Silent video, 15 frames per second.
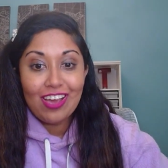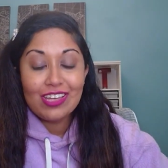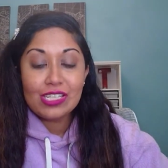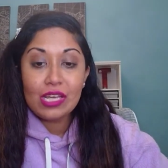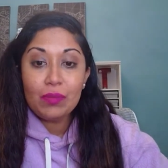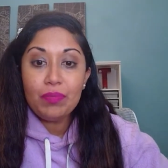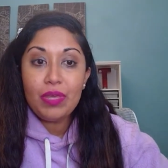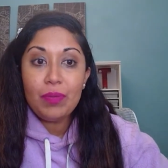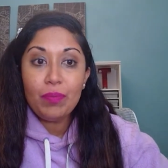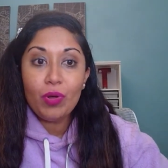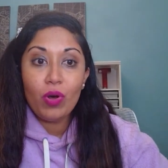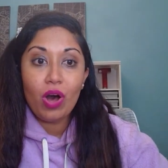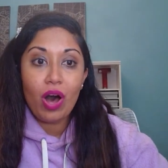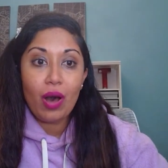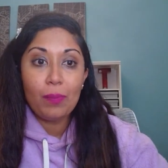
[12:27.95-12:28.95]
Some people
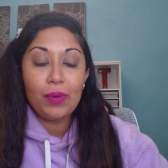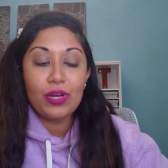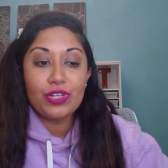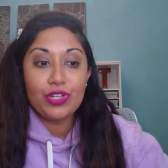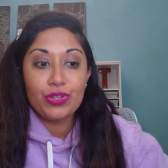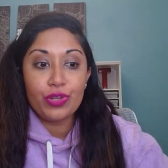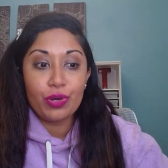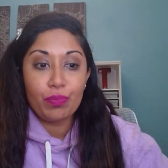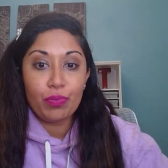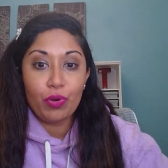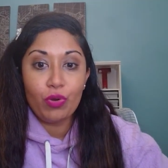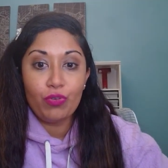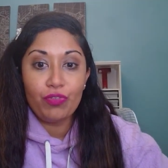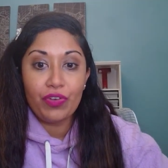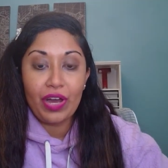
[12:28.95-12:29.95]
hop onto their
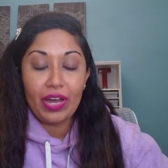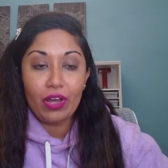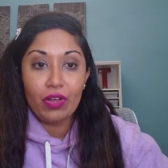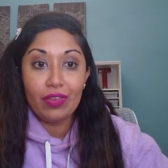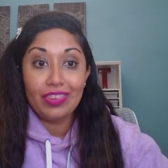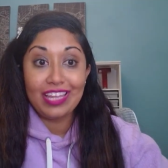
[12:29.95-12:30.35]
profile,